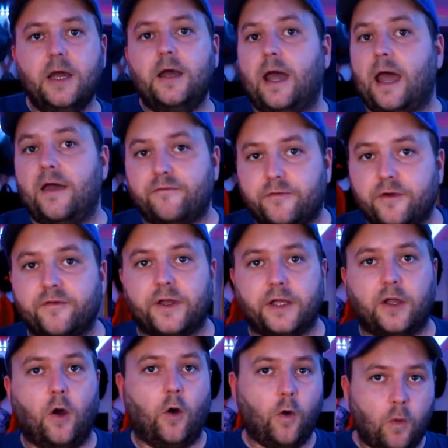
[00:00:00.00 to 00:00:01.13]
everything,
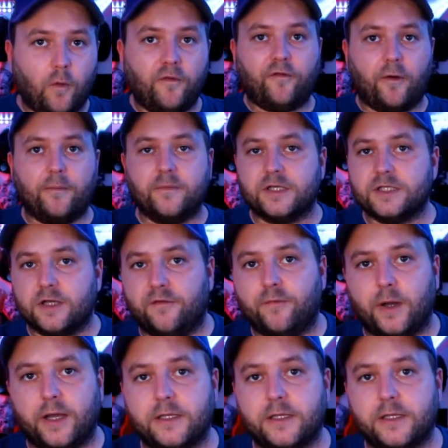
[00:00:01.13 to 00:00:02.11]
all from the software.